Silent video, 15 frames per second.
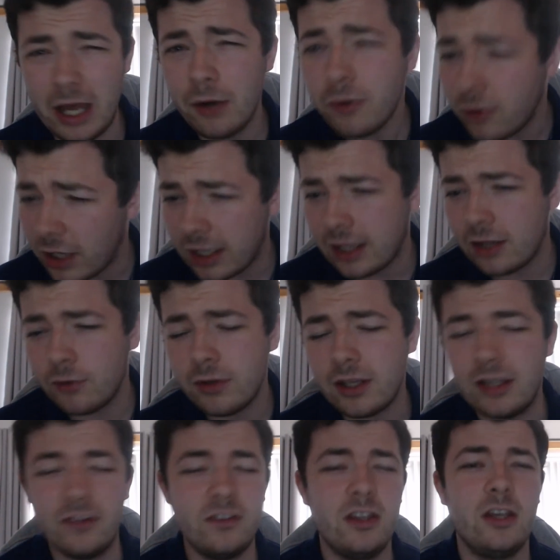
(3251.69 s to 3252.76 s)
I don't think
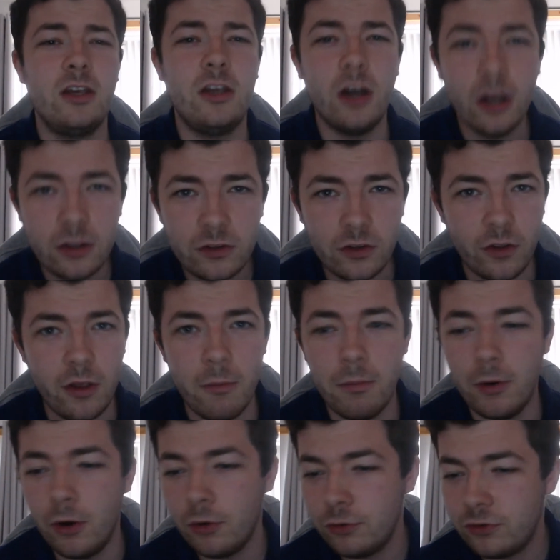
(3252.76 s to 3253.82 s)
he has the guts or the
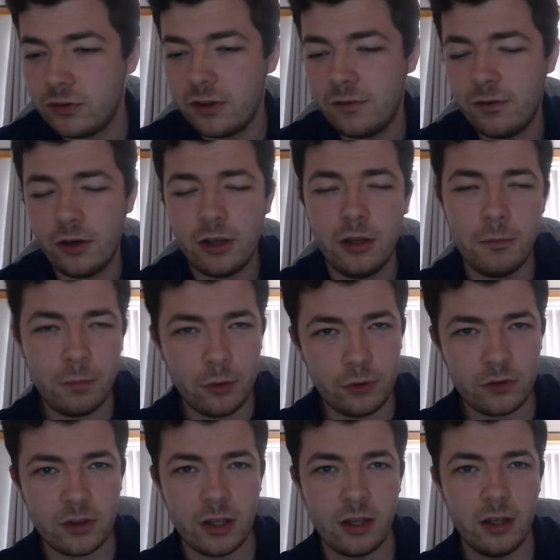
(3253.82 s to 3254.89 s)
balls to fucking
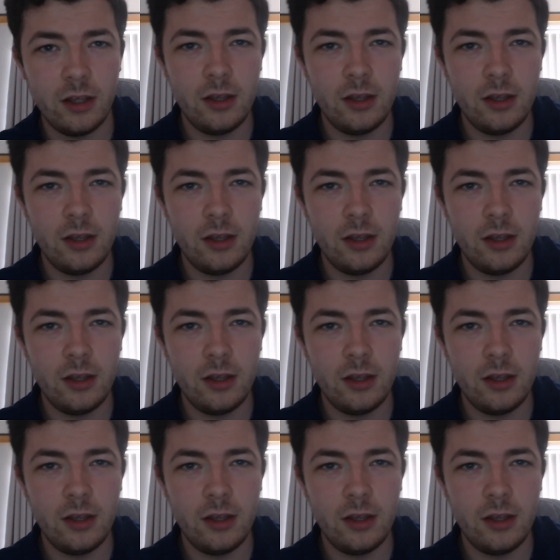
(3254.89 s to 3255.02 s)
post a